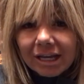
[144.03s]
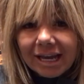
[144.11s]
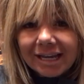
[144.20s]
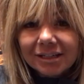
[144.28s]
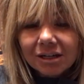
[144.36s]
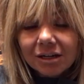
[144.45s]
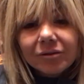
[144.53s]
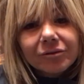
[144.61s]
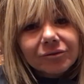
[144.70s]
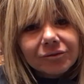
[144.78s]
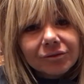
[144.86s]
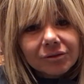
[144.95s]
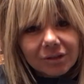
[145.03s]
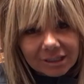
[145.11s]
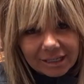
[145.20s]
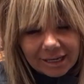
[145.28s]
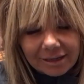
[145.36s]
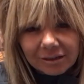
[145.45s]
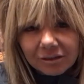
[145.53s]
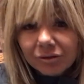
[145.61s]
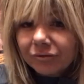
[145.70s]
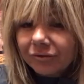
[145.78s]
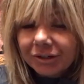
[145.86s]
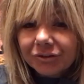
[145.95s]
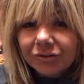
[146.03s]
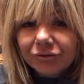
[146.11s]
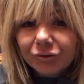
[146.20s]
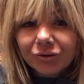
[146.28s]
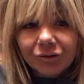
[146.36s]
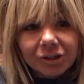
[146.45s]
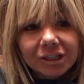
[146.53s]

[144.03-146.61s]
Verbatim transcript: And Again, vice versa.